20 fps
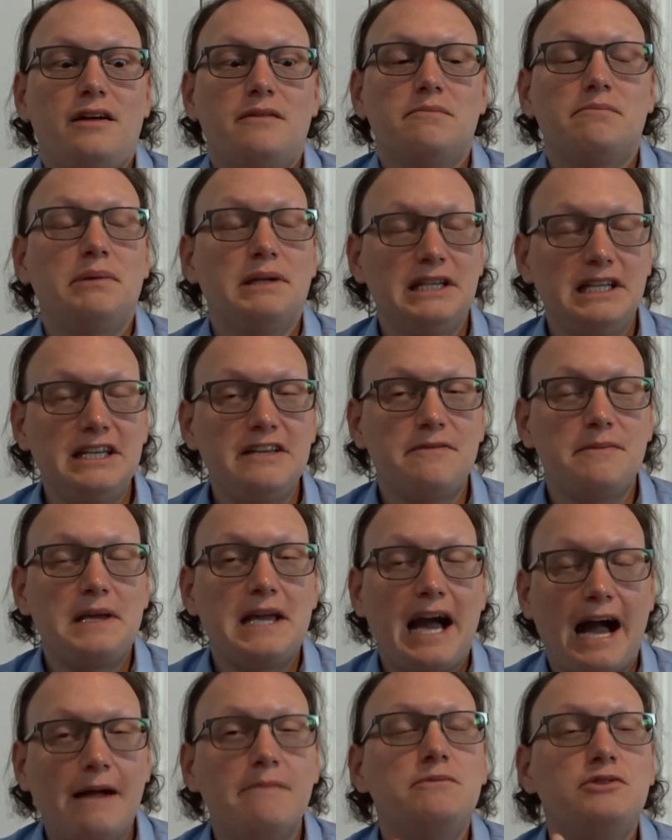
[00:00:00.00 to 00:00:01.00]
Believe
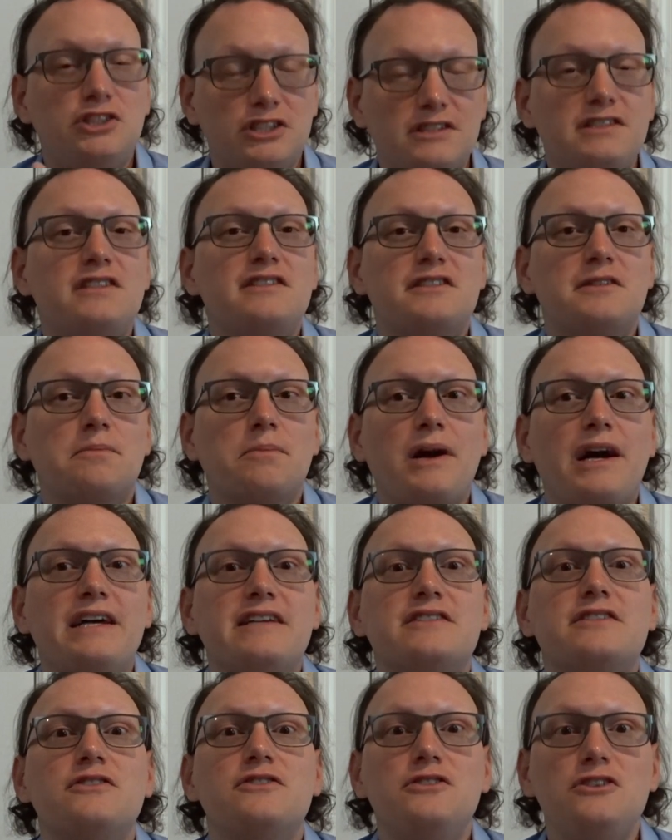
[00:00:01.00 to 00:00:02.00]
me, I'm just as
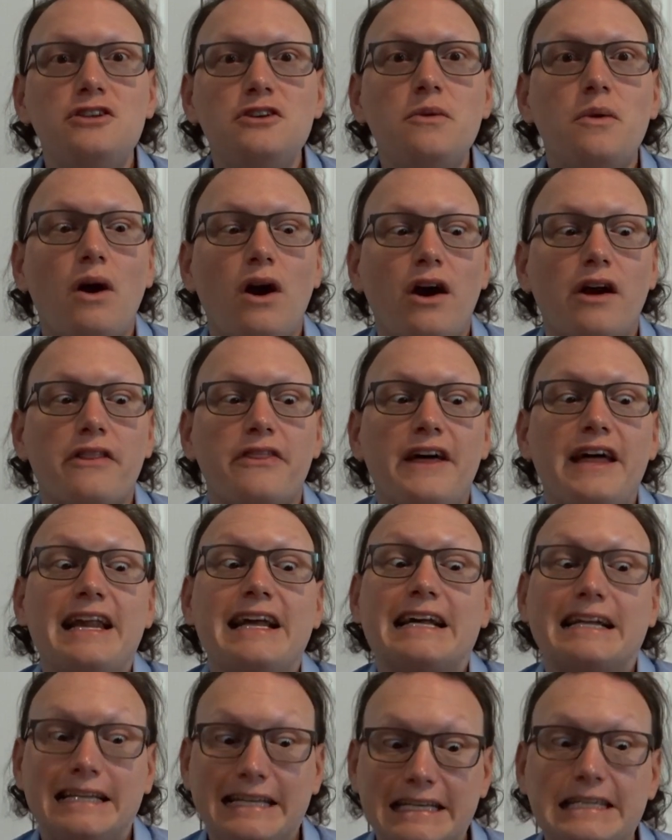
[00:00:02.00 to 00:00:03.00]
surprised as you are that
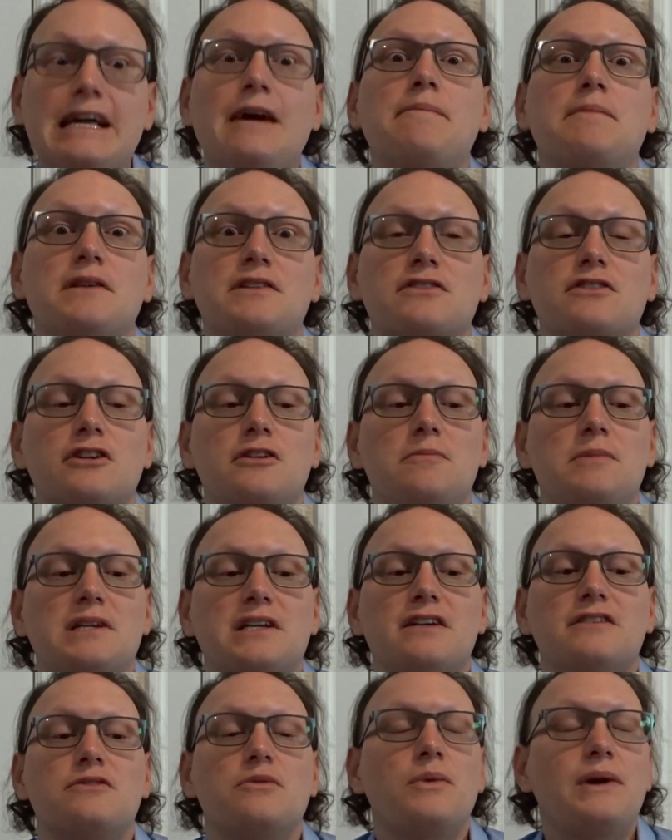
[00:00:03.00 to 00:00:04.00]
it cleaned up this good,
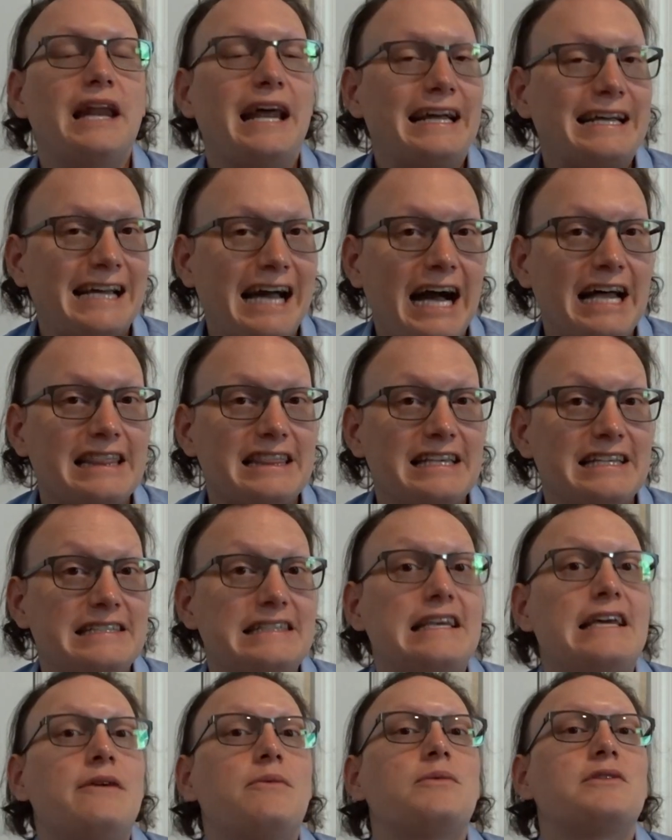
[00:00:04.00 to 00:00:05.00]
because when I got
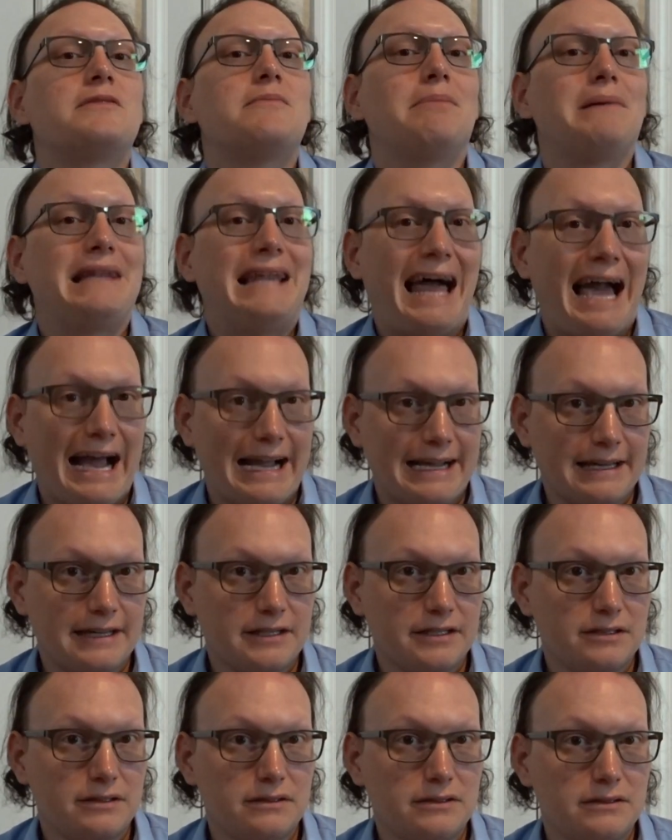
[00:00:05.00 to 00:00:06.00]
this, it was black.
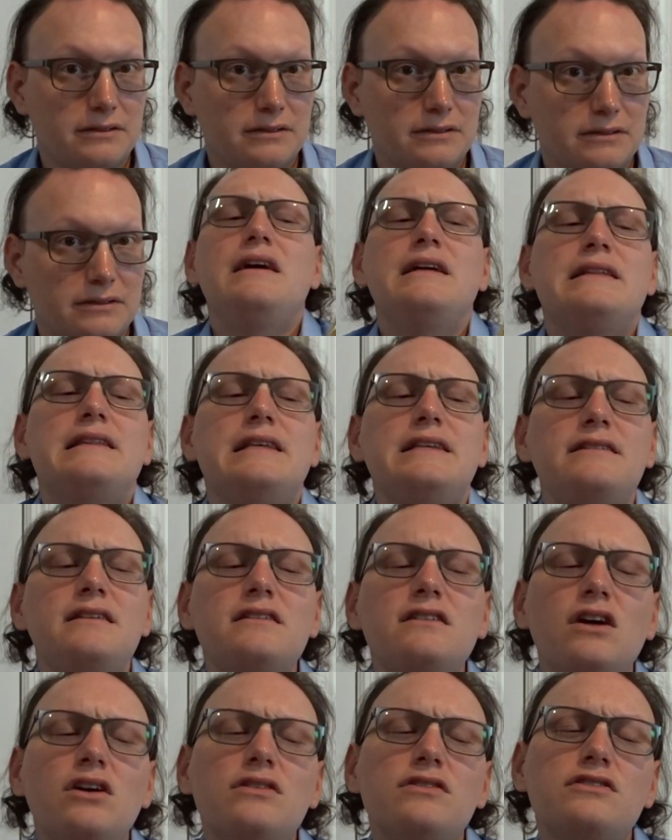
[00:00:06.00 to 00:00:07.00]
This
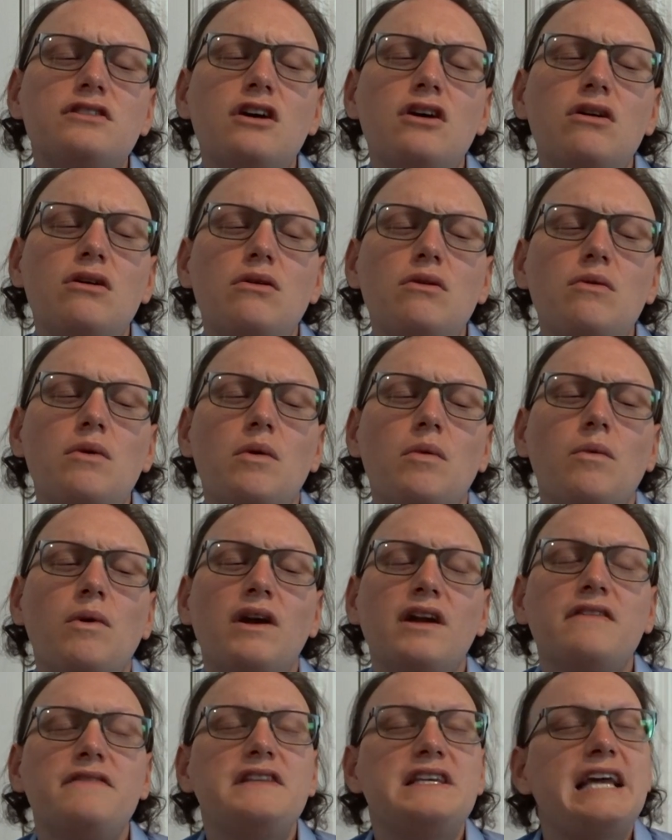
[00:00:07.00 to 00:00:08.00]
is also one
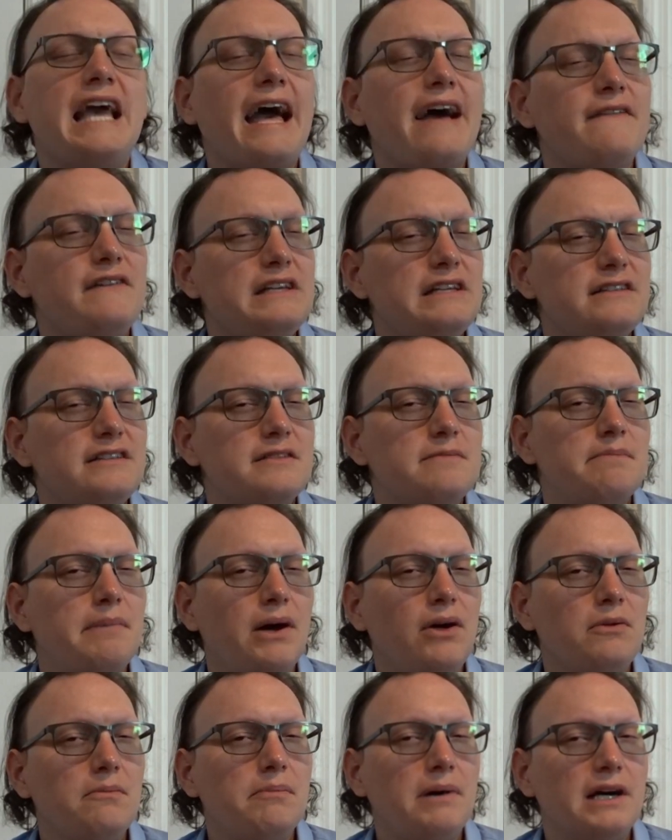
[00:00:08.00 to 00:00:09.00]
of the heaviest
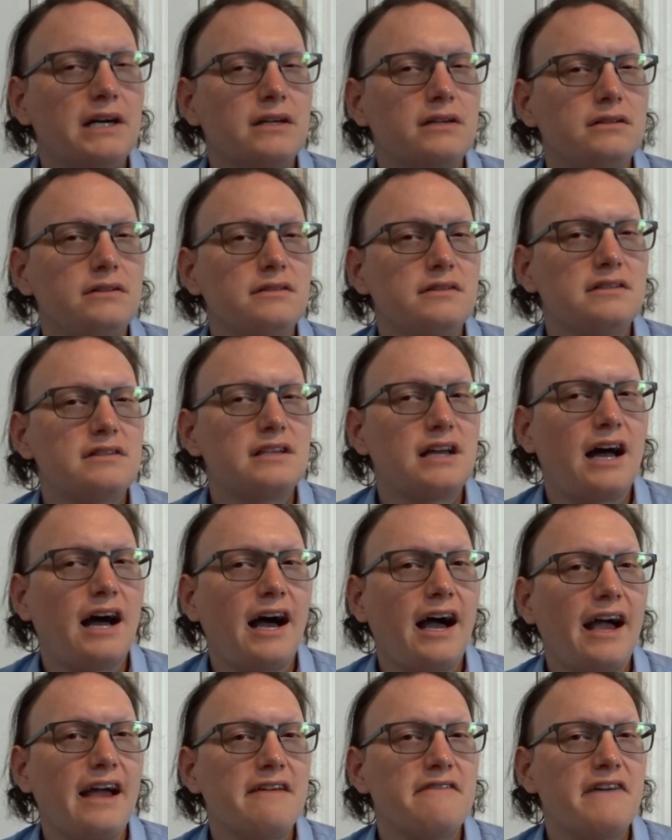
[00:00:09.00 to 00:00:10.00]
belt buckles
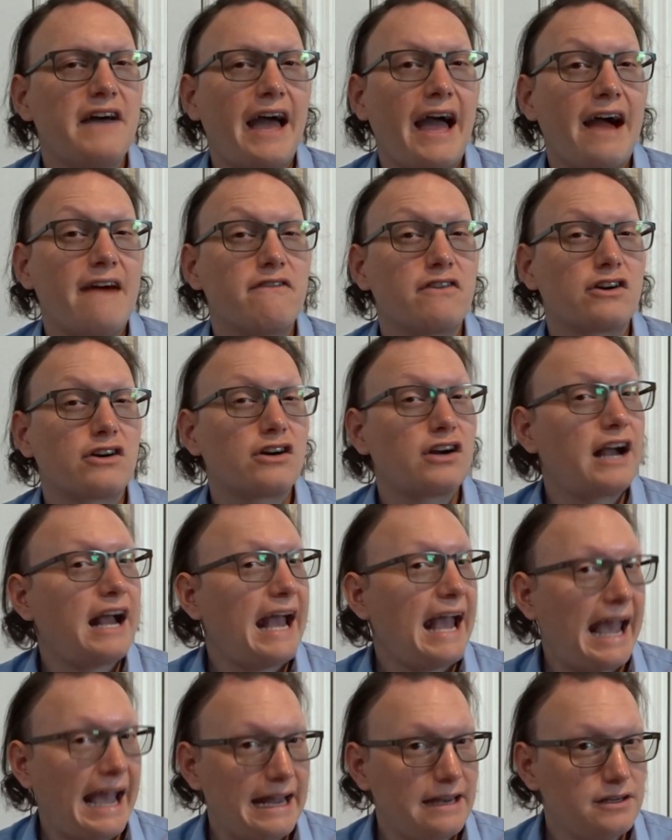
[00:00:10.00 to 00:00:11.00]
I've ever
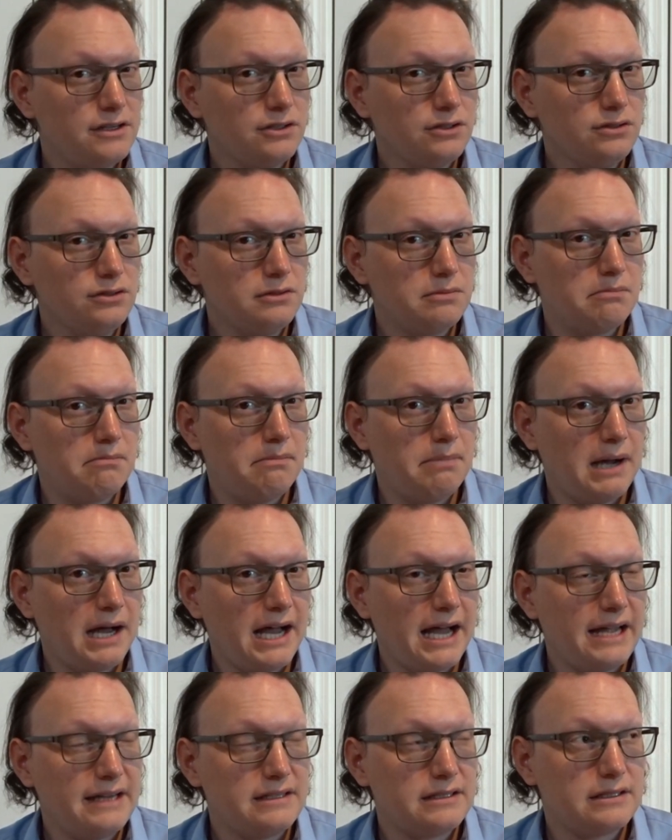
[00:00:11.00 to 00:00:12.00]
handled,
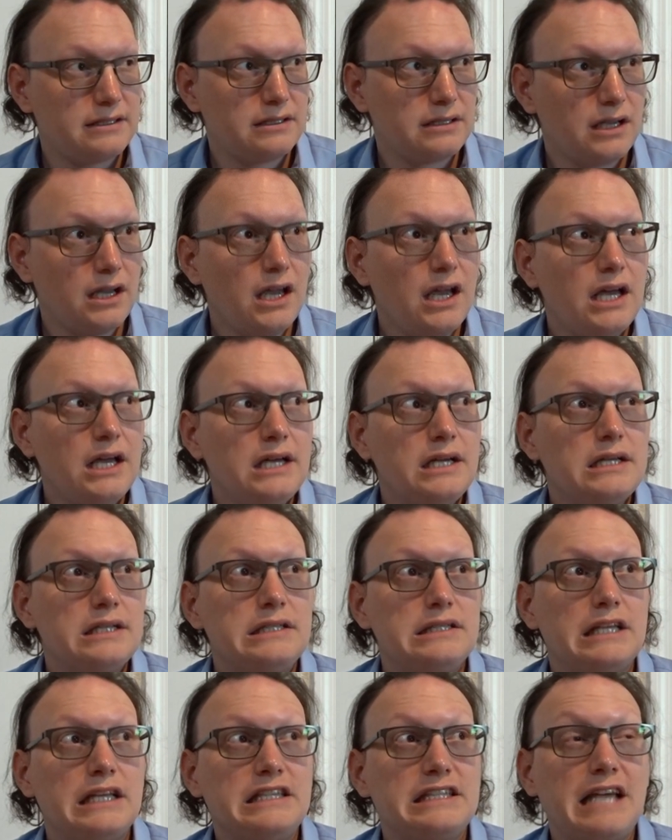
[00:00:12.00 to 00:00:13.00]
but
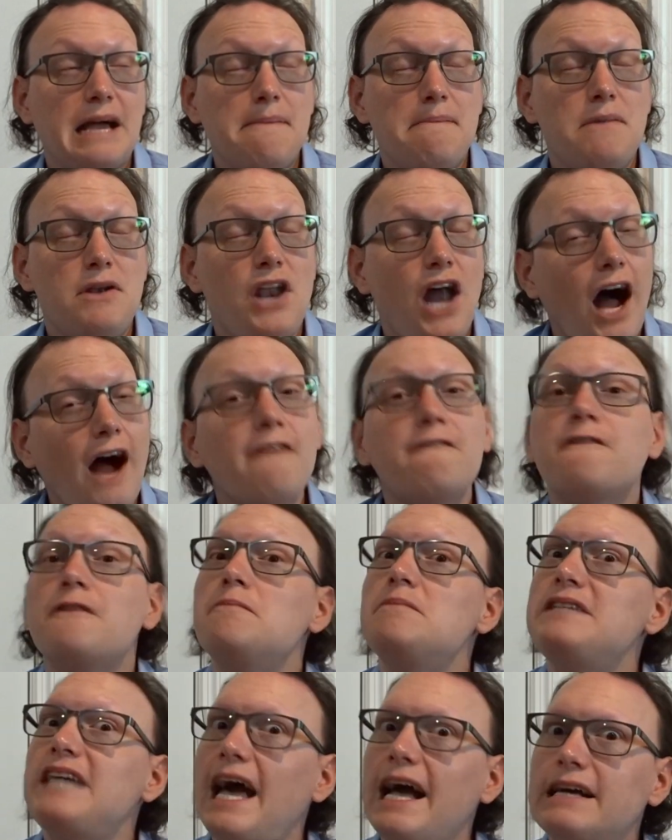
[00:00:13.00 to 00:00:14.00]
since I'm not from
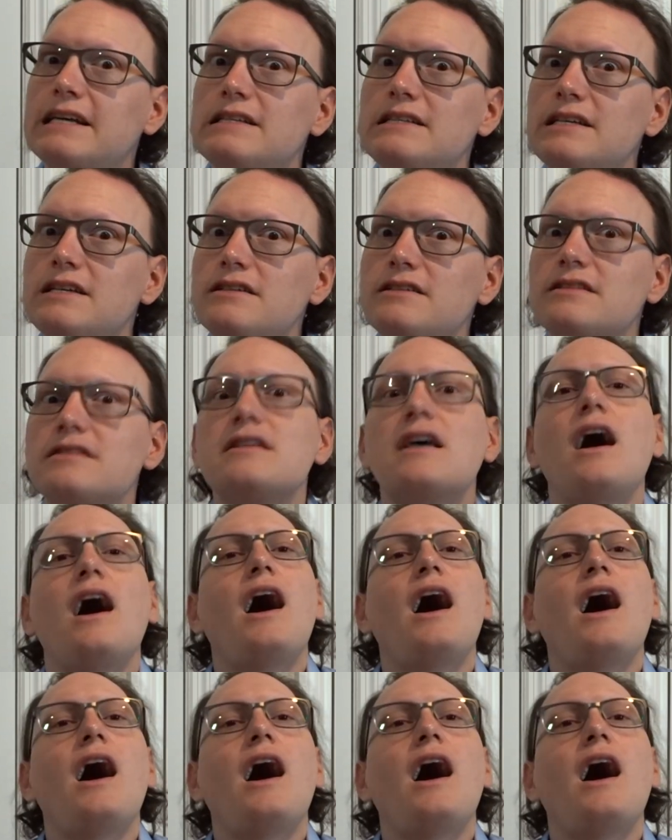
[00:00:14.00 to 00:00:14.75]
Texas,